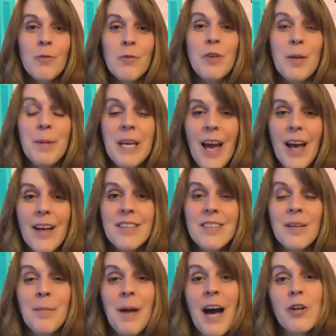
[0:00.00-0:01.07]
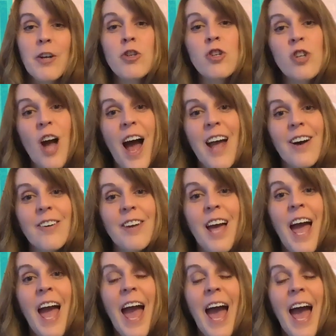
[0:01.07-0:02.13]
VBS is about a child
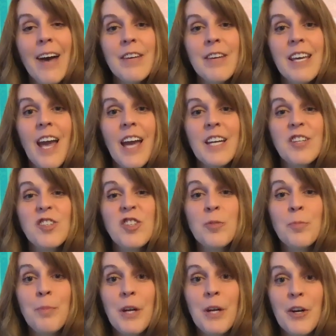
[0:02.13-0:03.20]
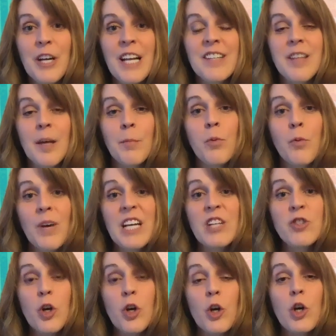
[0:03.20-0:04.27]
having an experience that
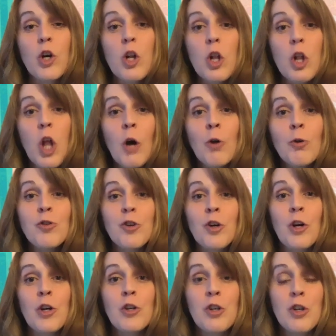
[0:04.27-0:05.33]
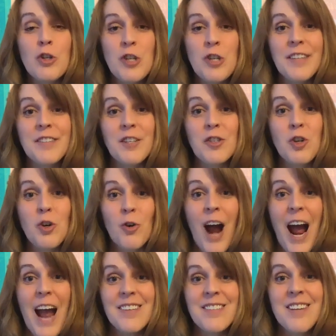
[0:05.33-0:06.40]
brings her closer to Jesus
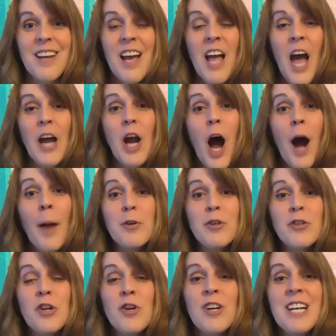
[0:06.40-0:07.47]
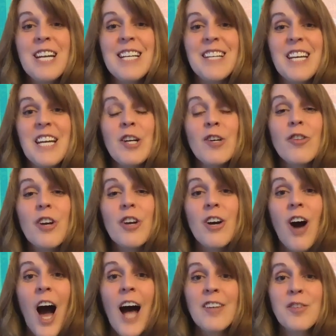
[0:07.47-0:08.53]
Christ, an opportunity to hear the
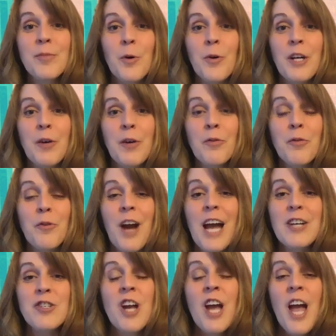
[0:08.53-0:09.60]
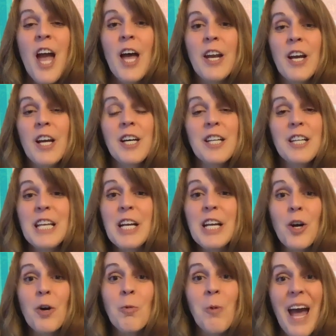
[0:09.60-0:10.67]
gospel in a fresh and a
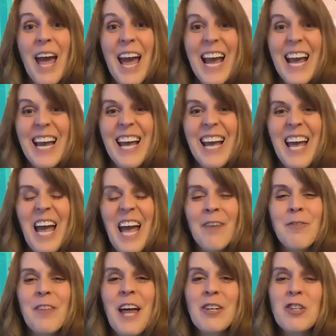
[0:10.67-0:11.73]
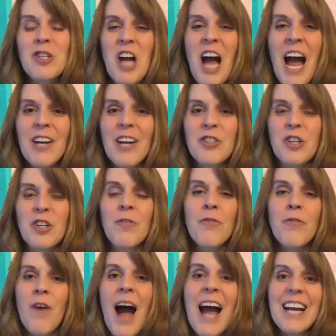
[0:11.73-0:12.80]
clear way, and for that child to
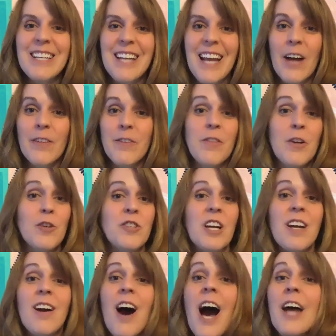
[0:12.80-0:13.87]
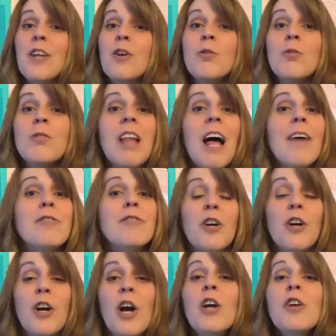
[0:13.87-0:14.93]
find out that there's a God who loves
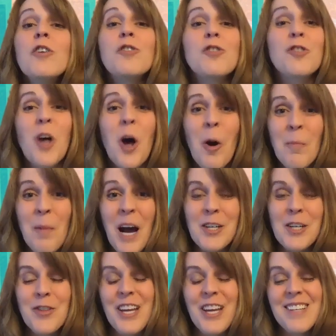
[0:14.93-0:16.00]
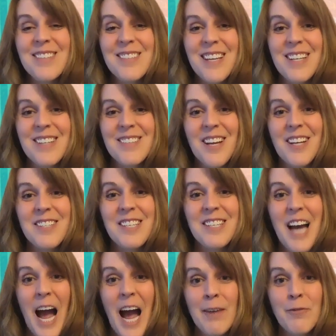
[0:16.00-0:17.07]
her so much that he sent his son to
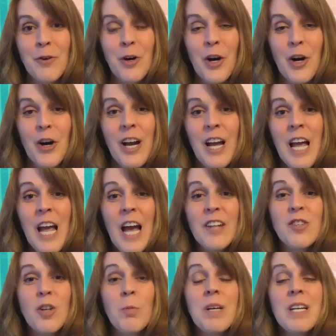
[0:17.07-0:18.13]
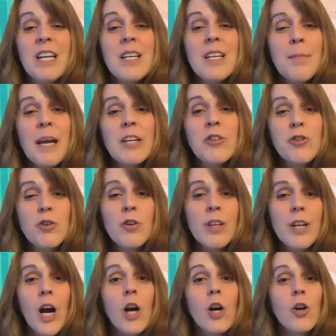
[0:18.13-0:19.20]
die for her. And so we need to make sure
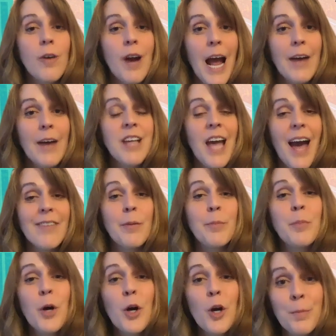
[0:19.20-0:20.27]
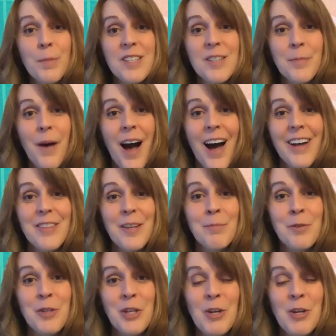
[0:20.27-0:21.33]
that our crafts have a purpose behind them
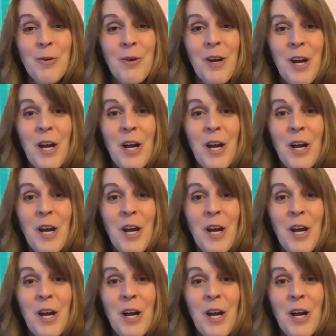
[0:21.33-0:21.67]
too.